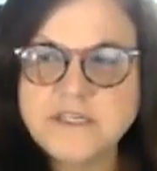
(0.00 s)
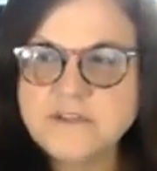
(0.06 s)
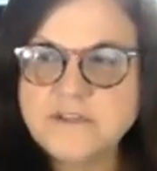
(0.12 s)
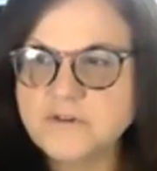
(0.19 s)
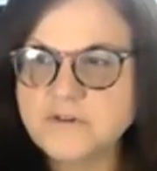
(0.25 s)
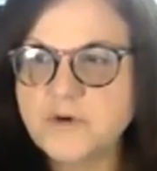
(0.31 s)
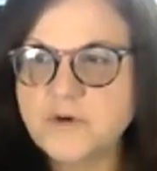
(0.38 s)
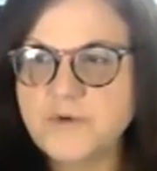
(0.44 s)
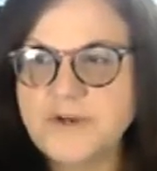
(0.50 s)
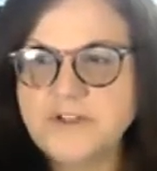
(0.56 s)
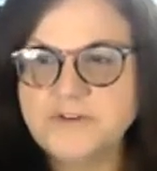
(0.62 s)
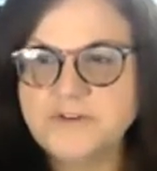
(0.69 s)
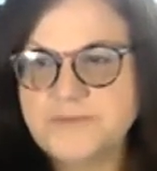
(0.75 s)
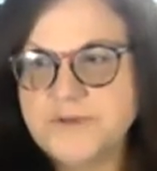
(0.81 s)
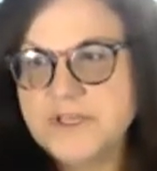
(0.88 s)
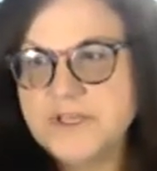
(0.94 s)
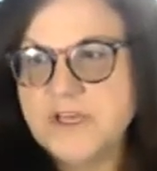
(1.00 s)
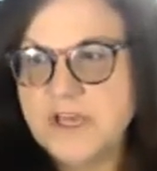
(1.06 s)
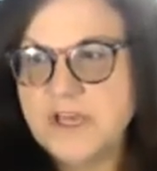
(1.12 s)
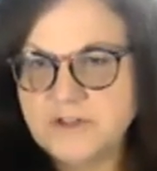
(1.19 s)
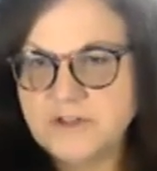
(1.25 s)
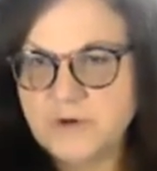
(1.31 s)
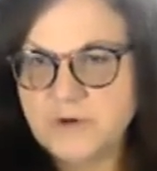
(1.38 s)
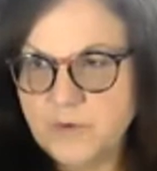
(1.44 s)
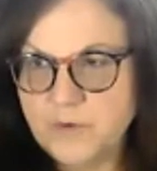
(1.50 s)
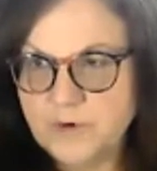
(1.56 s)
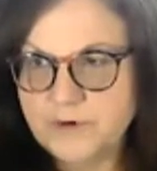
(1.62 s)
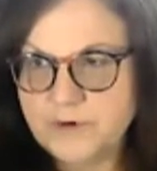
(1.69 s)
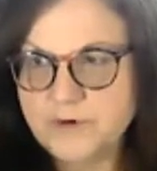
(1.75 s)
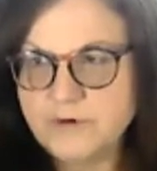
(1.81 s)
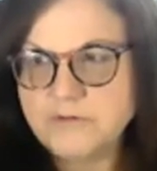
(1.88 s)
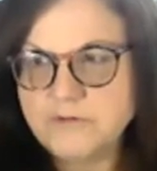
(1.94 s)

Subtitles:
there's going to be an order.